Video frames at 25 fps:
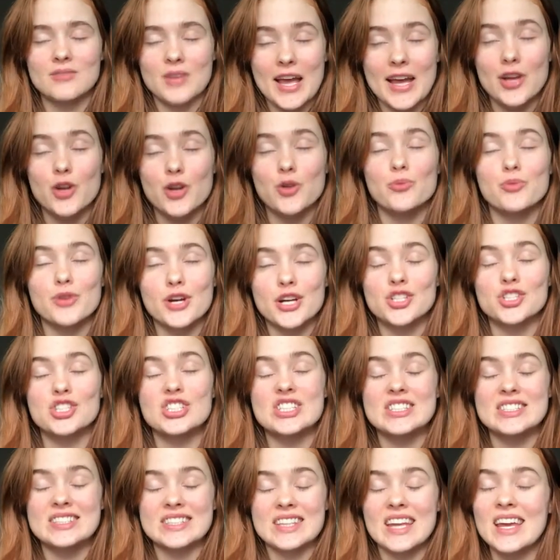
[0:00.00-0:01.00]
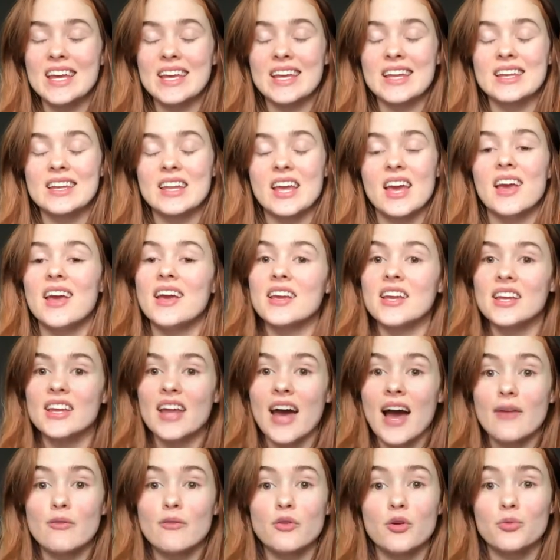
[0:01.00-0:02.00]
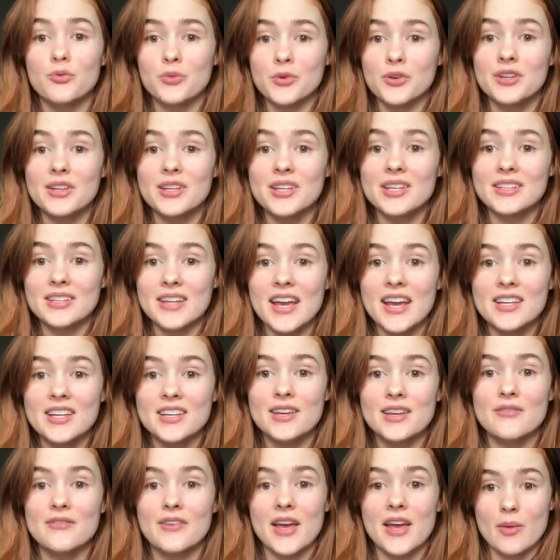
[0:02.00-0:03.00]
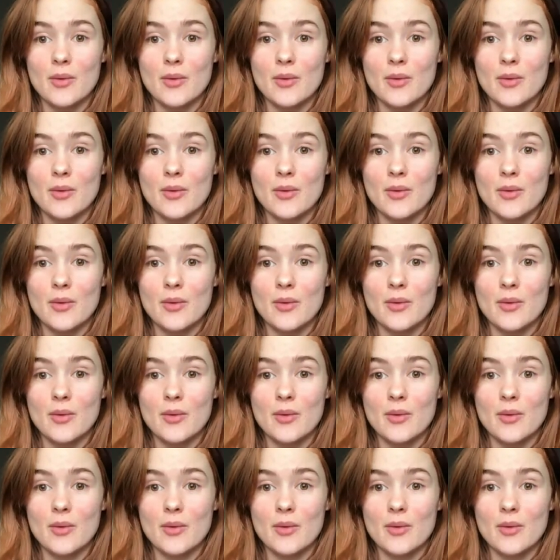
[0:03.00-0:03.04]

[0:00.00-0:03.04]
airbrush skin can have a really negative